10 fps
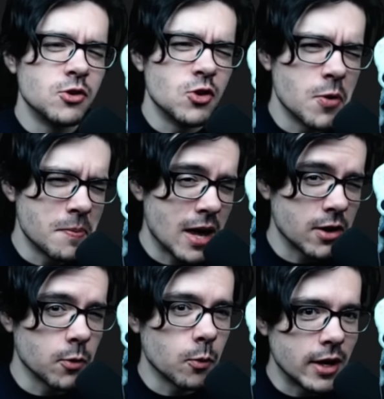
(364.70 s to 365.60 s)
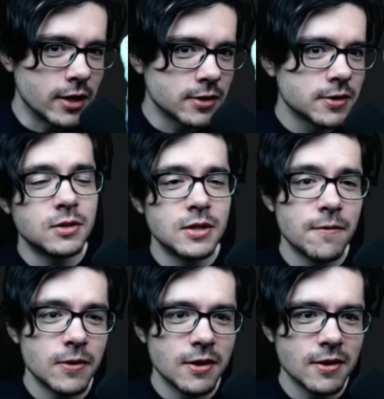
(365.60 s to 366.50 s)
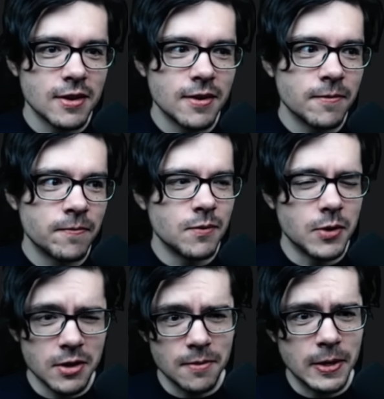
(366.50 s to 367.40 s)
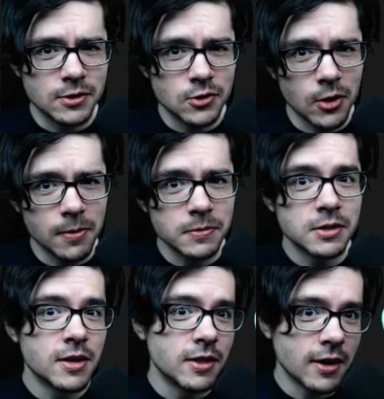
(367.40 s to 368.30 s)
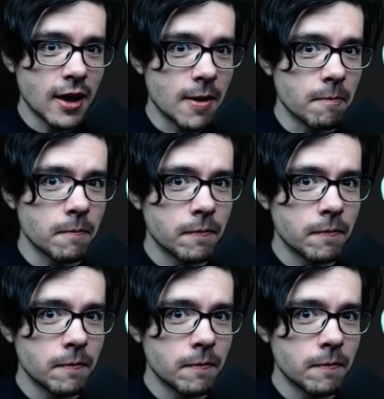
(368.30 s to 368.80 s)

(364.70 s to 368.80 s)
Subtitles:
no matter what. Definitely one of the best charms in the game.